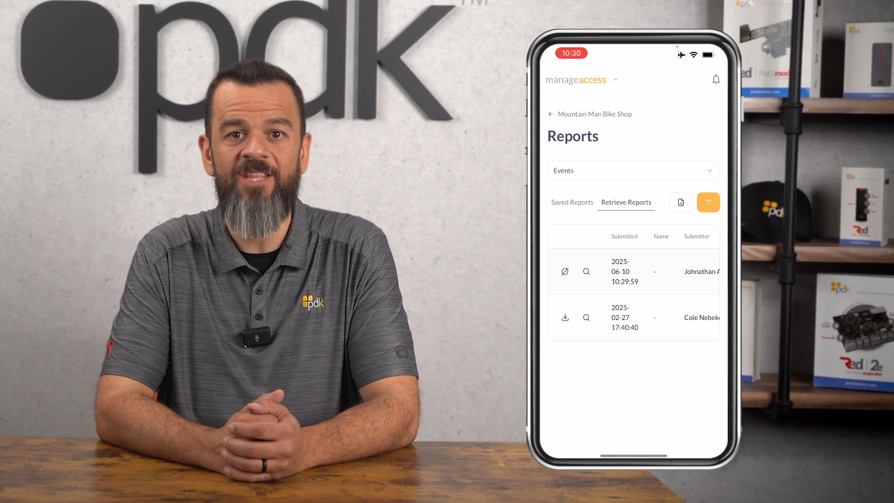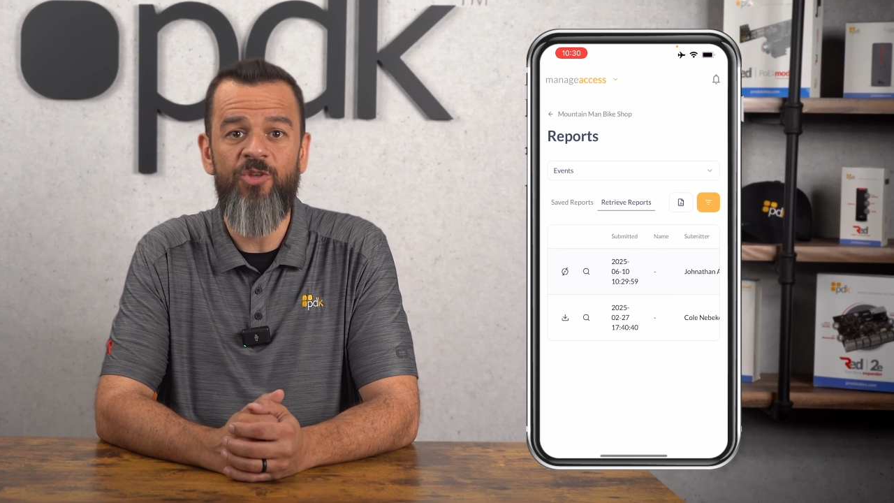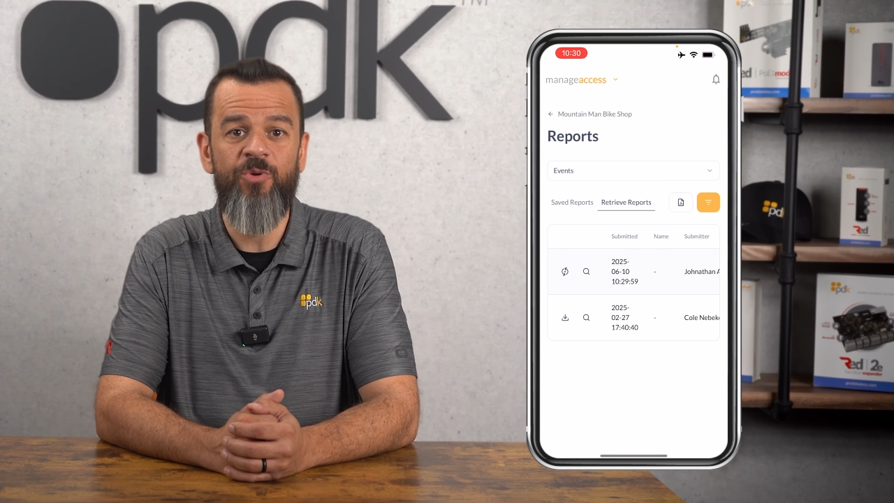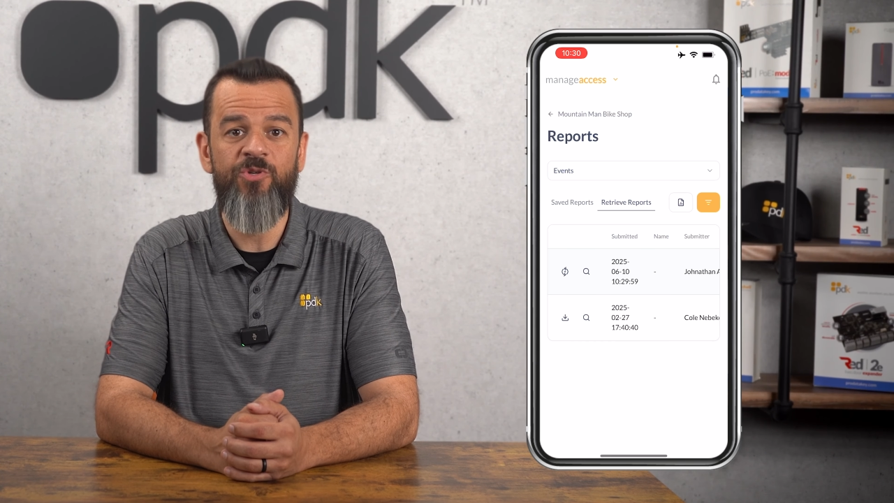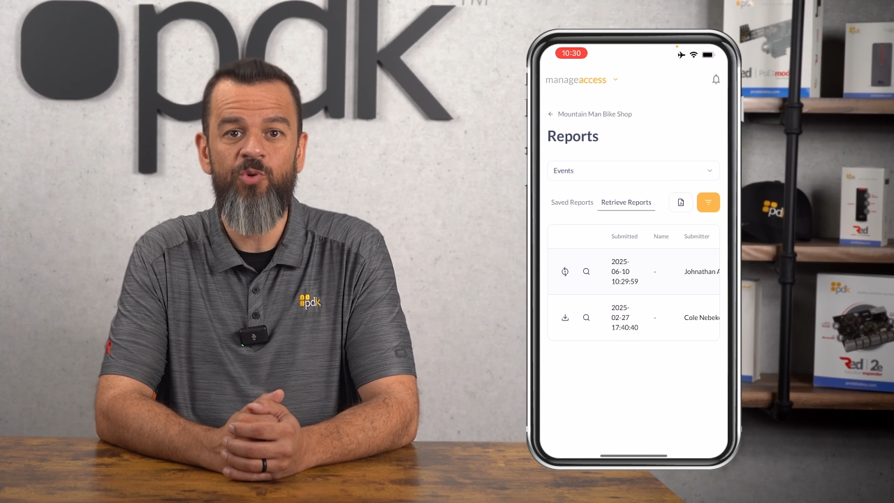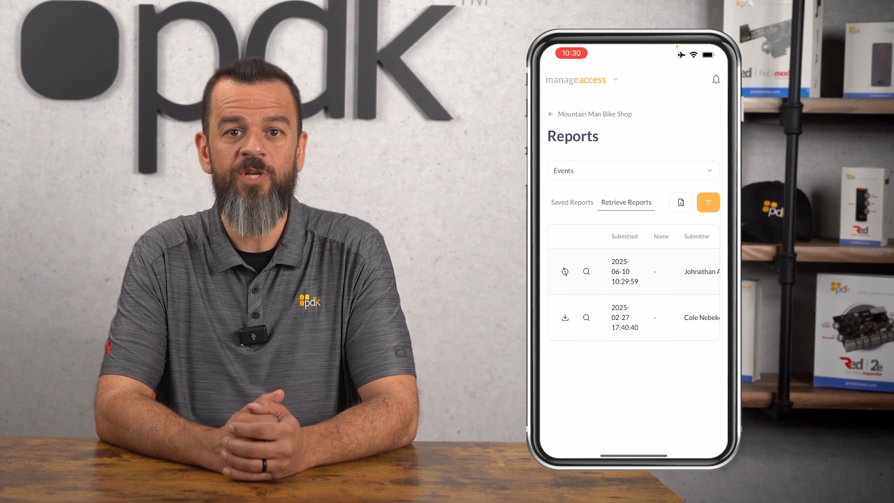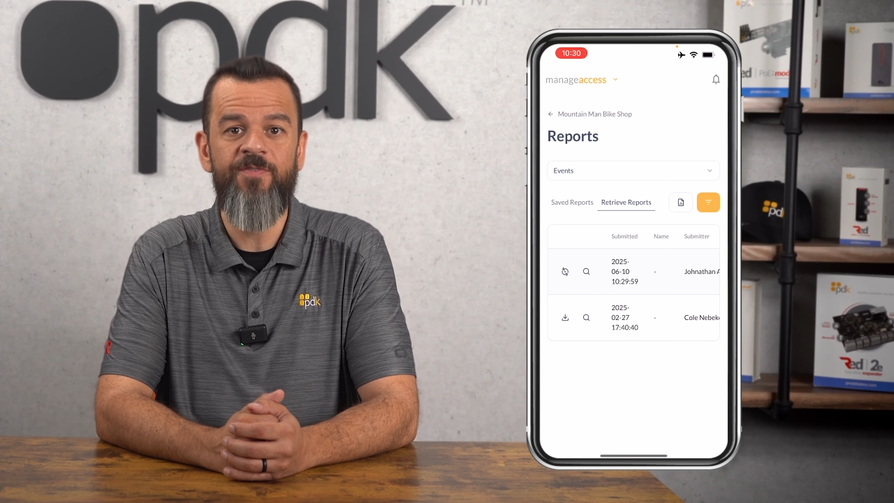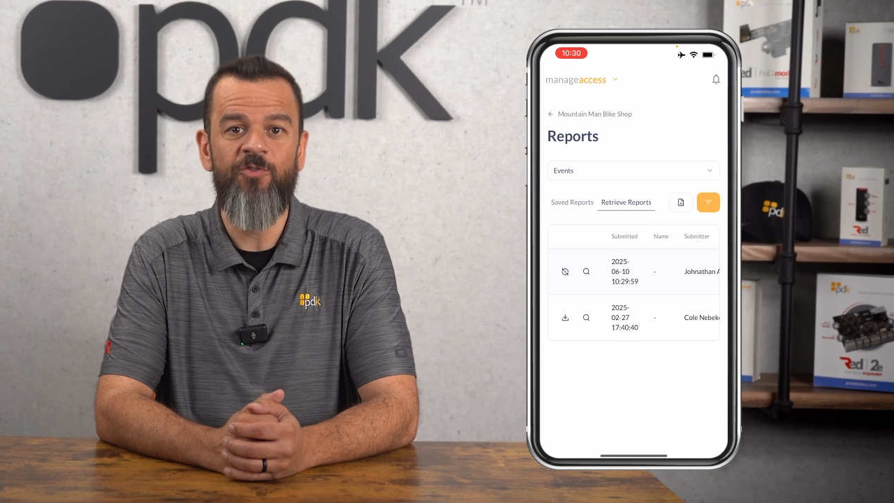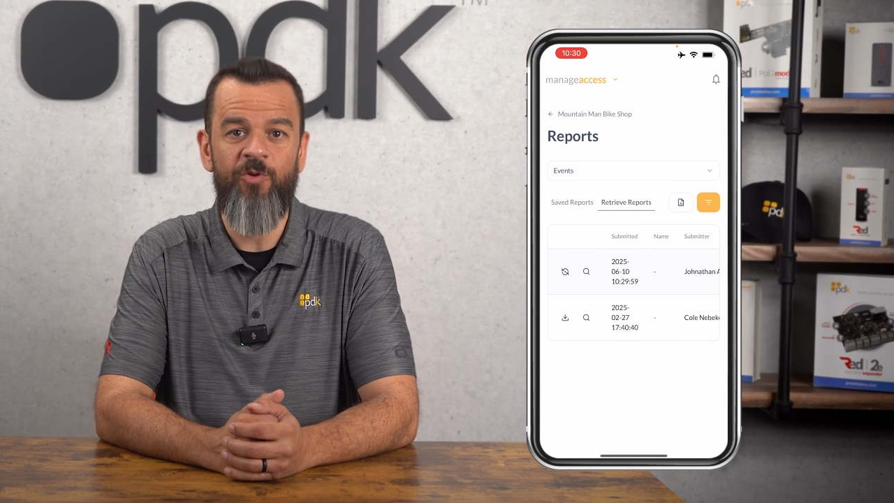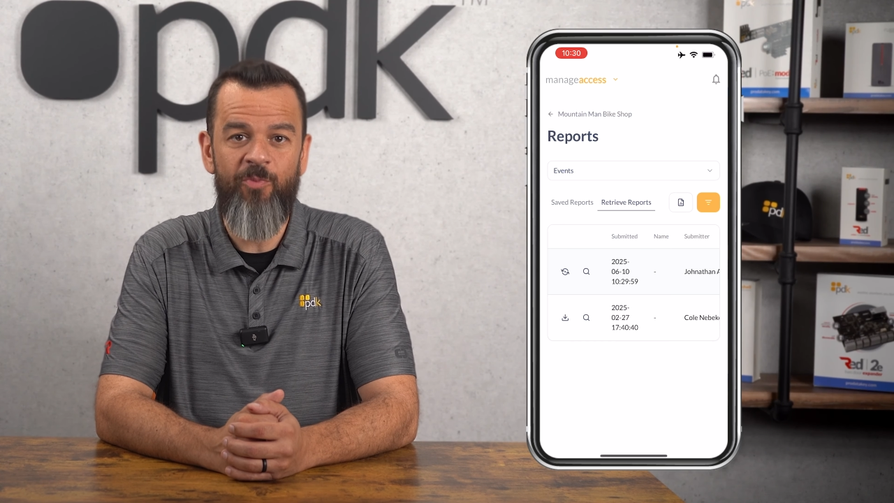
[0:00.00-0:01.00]
in the
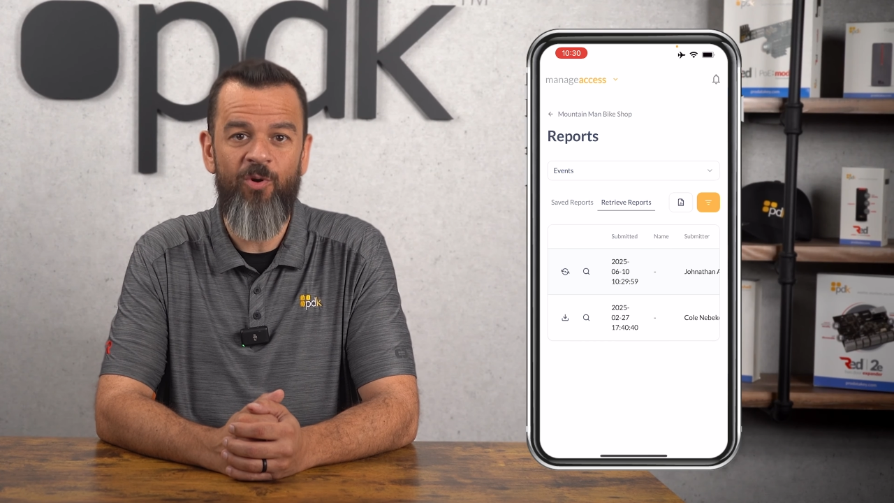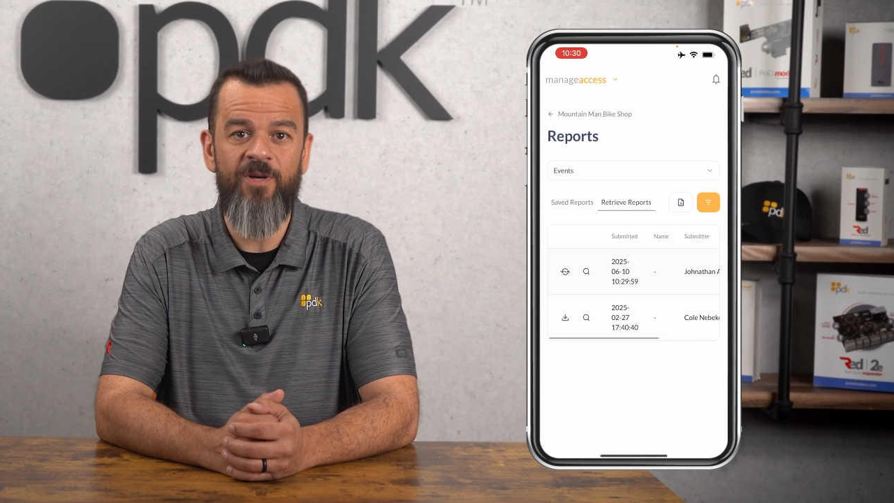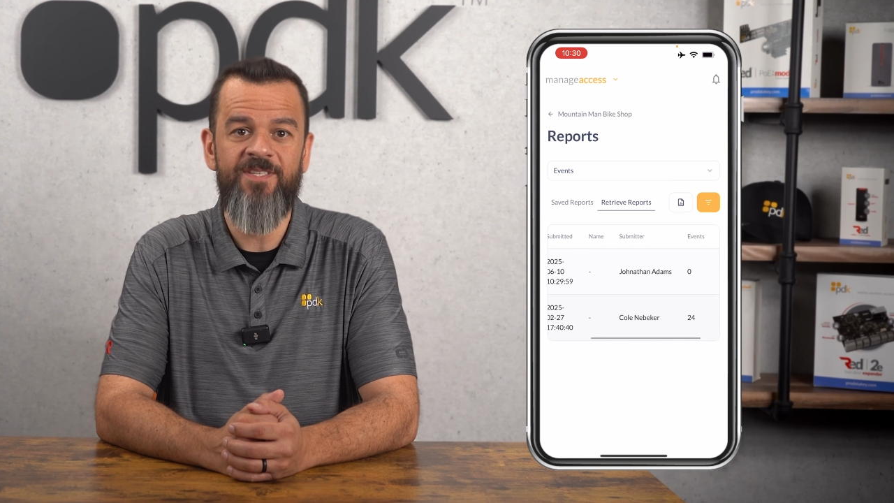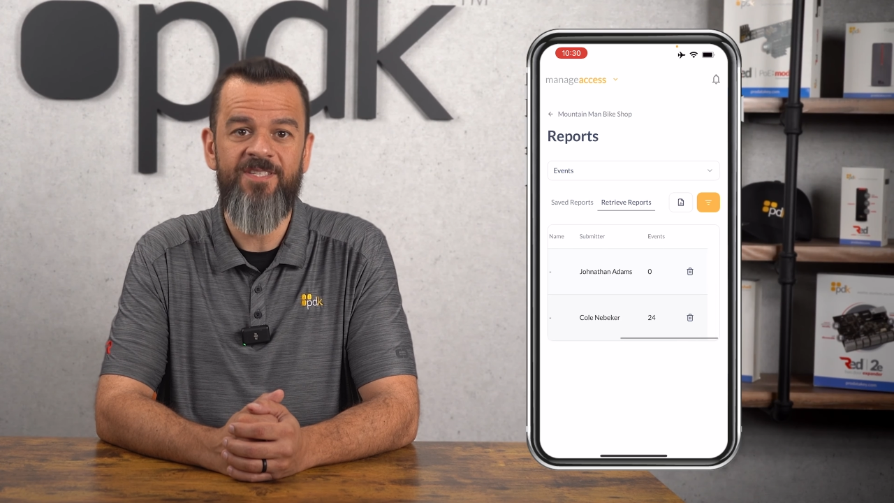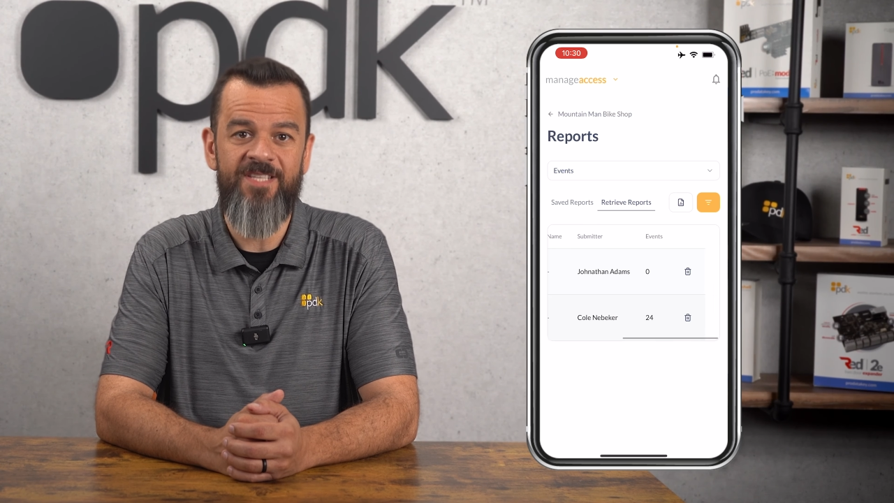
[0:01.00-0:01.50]
Retrieved Reports